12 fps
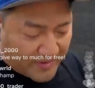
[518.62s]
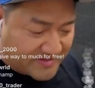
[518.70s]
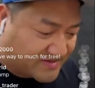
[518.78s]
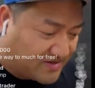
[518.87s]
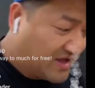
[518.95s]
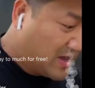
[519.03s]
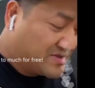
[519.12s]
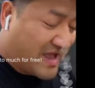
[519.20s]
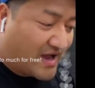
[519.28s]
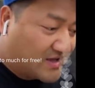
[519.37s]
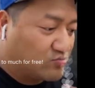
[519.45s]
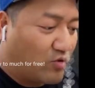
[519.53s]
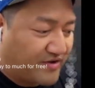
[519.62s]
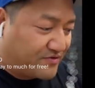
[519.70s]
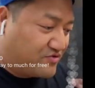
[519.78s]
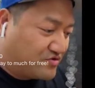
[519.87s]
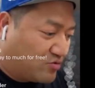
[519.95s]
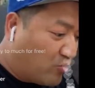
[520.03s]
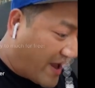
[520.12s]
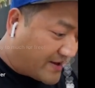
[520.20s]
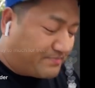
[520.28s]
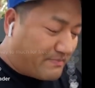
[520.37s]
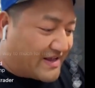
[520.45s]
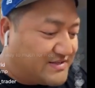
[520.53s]
You want to be. That is what
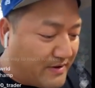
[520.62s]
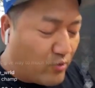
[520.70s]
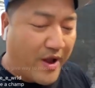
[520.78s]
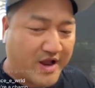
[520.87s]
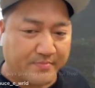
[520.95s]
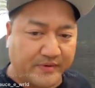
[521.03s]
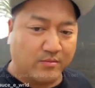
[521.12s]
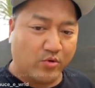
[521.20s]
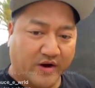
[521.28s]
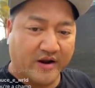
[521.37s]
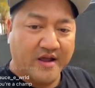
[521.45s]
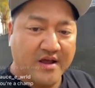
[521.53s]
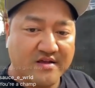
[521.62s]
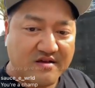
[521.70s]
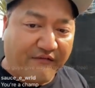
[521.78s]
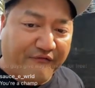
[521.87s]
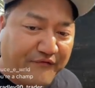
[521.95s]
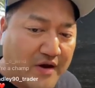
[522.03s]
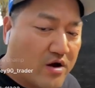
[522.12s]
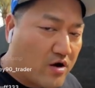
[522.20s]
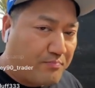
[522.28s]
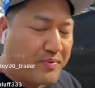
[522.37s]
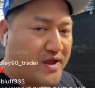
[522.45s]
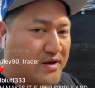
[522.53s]
wake, makes me wake up in the morning the
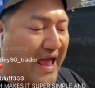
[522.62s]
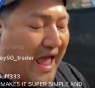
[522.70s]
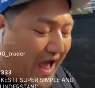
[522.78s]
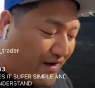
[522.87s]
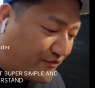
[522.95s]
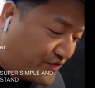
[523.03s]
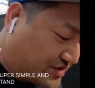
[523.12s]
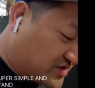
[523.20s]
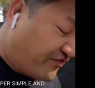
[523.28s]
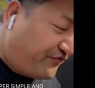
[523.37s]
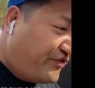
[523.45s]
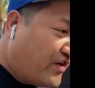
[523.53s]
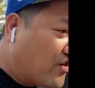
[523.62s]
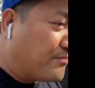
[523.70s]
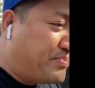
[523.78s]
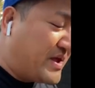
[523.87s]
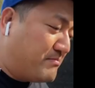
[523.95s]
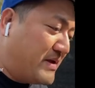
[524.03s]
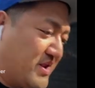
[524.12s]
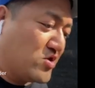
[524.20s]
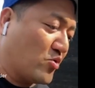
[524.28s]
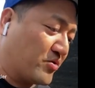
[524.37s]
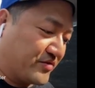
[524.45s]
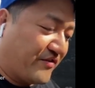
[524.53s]
fear of being average, the fear of being
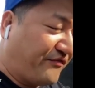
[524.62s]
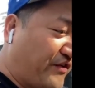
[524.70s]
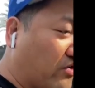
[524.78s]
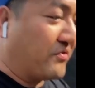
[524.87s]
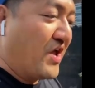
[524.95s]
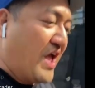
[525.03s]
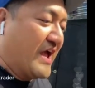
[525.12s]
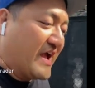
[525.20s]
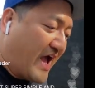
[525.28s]
mediocre, the fear of